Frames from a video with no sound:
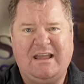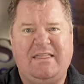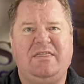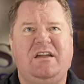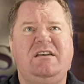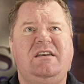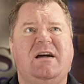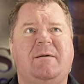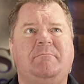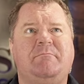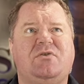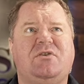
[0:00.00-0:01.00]
The
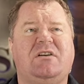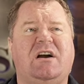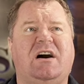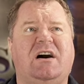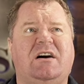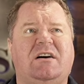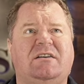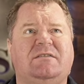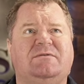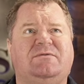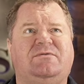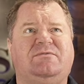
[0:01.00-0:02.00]
number
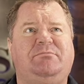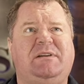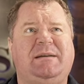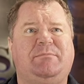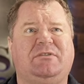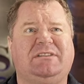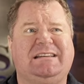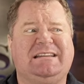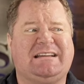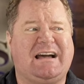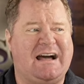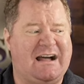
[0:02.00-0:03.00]
of people
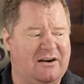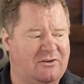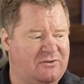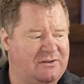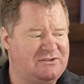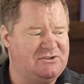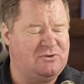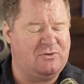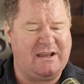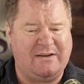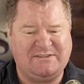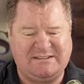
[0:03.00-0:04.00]
in Congress who
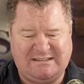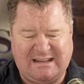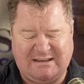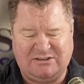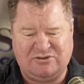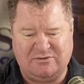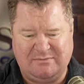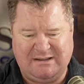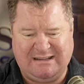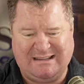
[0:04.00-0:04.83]
have said to me